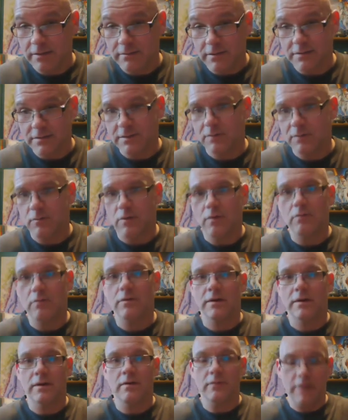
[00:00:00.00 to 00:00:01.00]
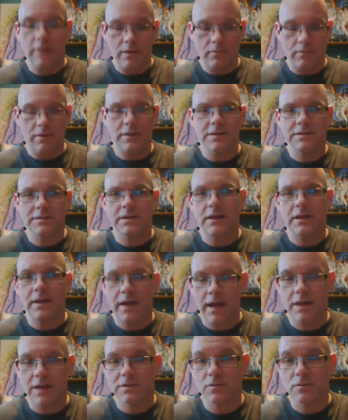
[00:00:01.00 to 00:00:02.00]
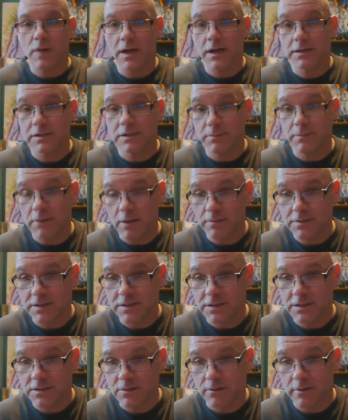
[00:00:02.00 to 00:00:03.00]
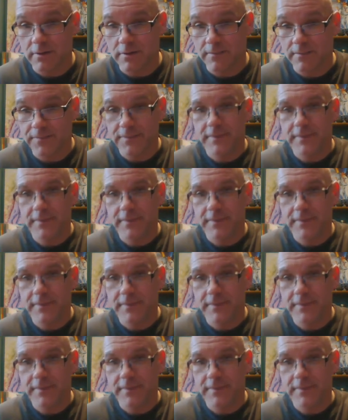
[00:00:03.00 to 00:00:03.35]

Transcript: and see, this guy has quite a diplomacy score.